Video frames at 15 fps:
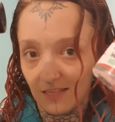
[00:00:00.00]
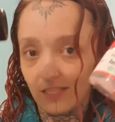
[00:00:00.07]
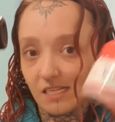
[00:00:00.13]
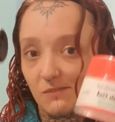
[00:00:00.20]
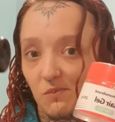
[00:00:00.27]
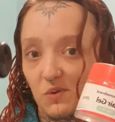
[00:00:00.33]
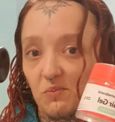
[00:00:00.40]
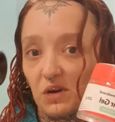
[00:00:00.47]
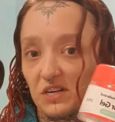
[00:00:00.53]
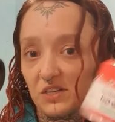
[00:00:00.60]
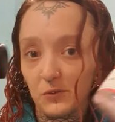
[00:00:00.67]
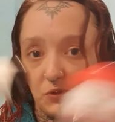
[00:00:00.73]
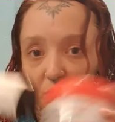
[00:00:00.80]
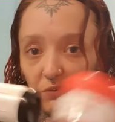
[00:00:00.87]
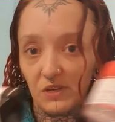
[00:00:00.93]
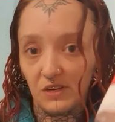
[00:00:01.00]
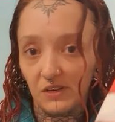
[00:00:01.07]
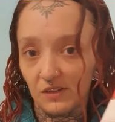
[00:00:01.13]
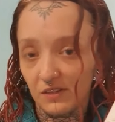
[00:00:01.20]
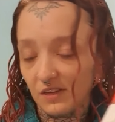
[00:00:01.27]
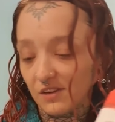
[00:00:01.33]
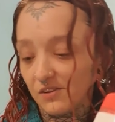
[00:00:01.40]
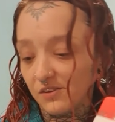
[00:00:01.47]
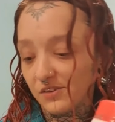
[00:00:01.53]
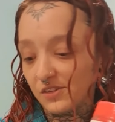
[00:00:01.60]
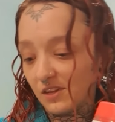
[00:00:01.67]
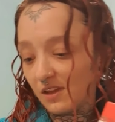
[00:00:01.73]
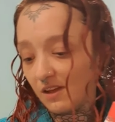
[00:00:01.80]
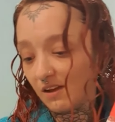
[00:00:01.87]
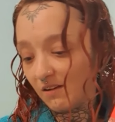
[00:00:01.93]
these and my bars with me and nothing
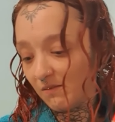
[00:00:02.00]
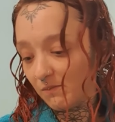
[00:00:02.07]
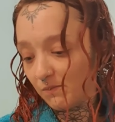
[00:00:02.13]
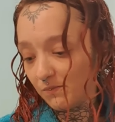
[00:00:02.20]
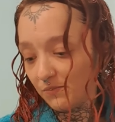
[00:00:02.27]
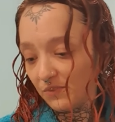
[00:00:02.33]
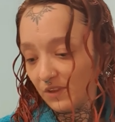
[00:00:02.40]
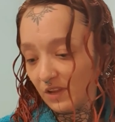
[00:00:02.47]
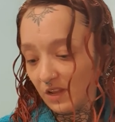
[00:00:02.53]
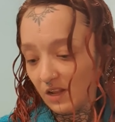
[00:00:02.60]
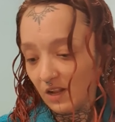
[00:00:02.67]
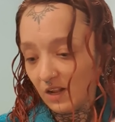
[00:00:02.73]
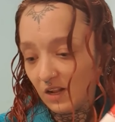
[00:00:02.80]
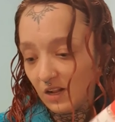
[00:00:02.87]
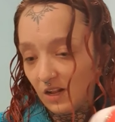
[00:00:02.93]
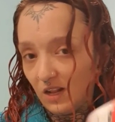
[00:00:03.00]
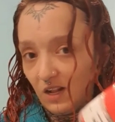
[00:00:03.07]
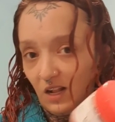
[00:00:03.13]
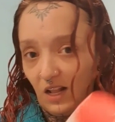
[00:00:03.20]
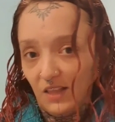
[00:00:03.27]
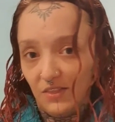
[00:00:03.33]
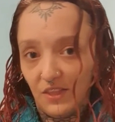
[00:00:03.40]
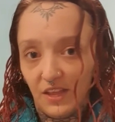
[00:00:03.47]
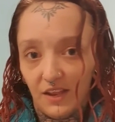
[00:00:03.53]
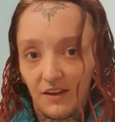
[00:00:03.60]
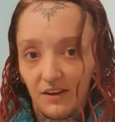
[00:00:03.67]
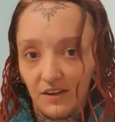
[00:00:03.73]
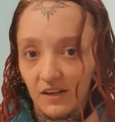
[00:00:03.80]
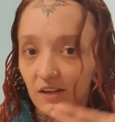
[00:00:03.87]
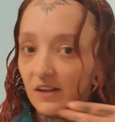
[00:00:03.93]
else. And
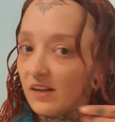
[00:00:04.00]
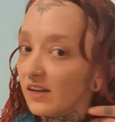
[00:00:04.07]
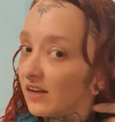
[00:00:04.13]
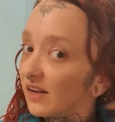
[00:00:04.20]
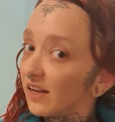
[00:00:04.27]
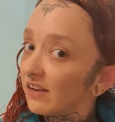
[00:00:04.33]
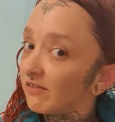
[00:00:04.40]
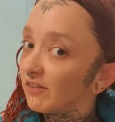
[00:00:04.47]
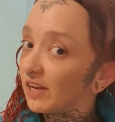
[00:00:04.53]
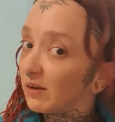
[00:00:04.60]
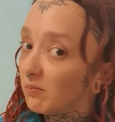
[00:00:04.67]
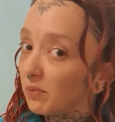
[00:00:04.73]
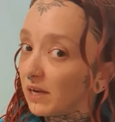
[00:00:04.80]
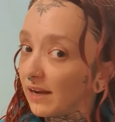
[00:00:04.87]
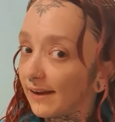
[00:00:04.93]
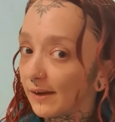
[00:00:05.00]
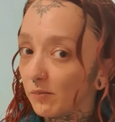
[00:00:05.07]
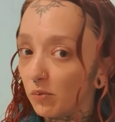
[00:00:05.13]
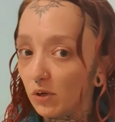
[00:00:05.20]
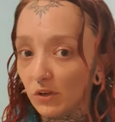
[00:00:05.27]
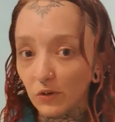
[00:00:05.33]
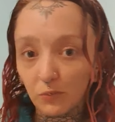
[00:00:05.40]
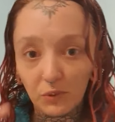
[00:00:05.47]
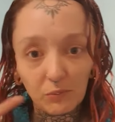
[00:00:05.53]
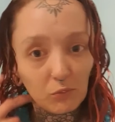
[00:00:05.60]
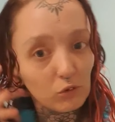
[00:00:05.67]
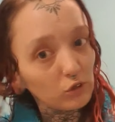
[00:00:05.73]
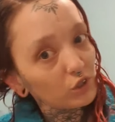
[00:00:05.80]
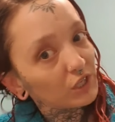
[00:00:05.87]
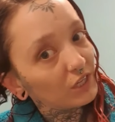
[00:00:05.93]
then if need be, I can put a little bit
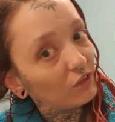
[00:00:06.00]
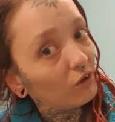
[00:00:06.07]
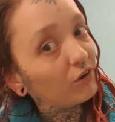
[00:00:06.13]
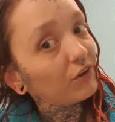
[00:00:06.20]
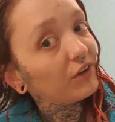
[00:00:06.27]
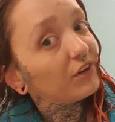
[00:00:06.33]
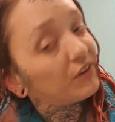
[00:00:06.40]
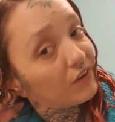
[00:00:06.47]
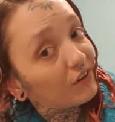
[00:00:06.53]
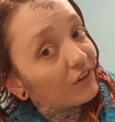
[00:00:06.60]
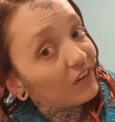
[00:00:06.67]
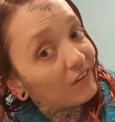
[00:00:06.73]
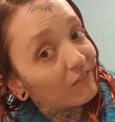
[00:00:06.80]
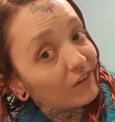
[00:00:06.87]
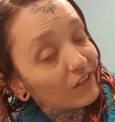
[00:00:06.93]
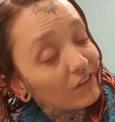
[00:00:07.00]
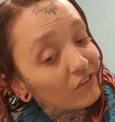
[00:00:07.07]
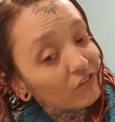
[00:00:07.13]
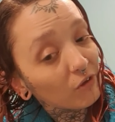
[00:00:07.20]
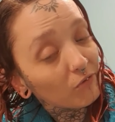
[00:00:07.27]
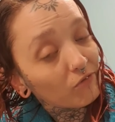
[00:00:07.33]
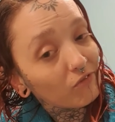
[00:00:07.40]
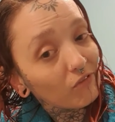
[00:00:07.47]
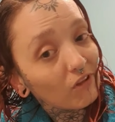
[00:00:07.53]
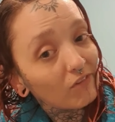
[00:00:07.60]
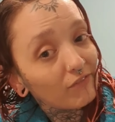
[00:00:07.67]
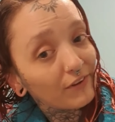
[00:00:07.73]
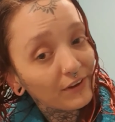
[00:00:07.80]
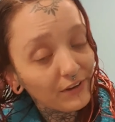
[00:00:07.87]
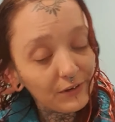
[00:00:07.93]
more gel on it if it ends up
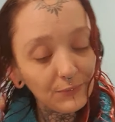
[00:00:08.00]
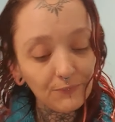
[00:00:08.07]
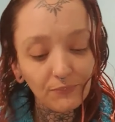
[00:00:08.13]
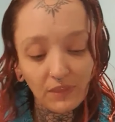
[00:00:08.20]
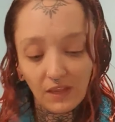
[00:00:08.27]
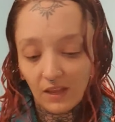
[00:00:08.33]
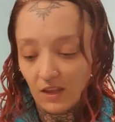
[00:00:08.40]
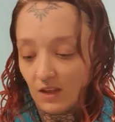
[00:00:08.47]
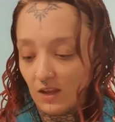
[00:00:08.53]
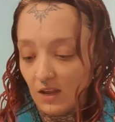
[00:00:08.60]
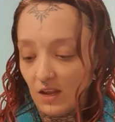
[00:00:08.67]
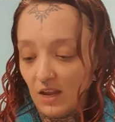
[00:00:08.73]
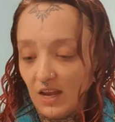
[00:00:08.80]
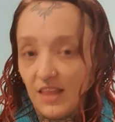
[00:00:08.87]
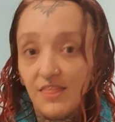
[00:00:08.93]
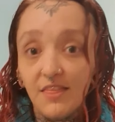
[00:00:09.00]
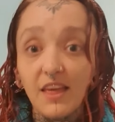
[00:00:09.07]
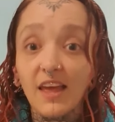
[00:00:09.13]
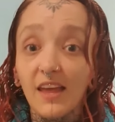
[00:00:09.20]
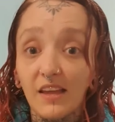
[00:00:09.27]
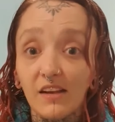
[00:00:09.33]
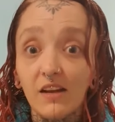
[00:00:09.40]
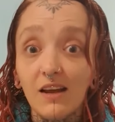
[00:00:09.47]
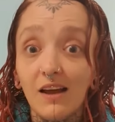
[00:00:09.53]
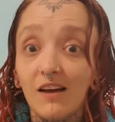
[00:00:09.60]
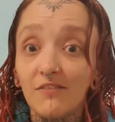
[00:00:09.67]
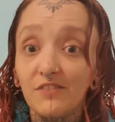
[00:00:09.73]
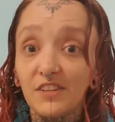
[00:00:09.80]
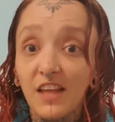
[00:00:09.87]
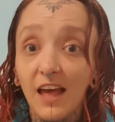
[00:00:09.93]
fluffy. And then
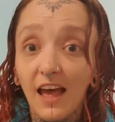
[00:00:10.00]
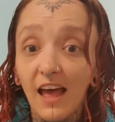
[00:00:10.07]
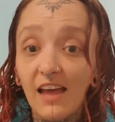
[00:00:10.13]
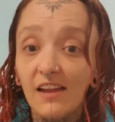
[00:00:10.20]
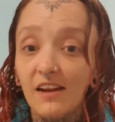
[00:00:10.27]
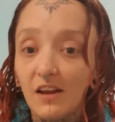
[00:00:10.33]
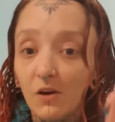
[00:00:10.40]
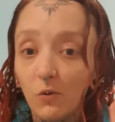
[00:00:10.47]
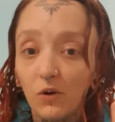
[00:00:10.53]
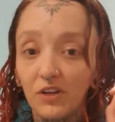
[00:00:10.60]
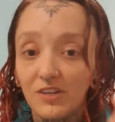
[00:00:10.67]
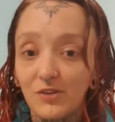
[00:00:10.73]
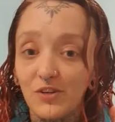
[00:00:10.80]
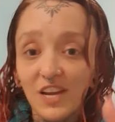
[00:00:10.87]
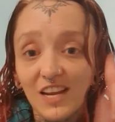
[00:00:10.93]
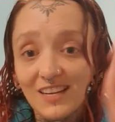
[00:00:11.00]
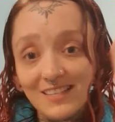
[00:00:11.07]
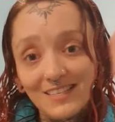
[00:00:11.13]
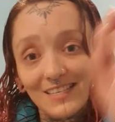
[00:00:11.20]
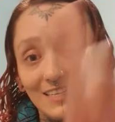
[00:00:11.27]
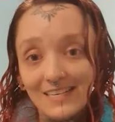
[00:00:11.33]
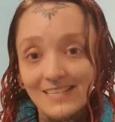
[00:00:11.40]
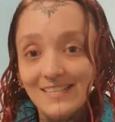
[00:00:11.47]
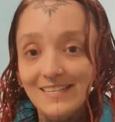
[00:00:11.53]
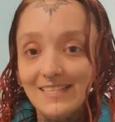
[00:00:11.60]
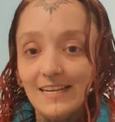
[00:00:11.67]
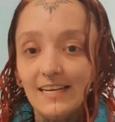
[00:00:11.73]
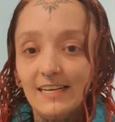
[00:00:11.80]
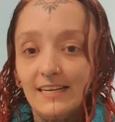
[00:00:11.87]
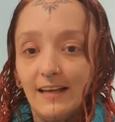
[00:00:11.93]
after that, what I do next
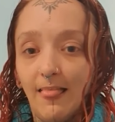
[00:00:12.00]
is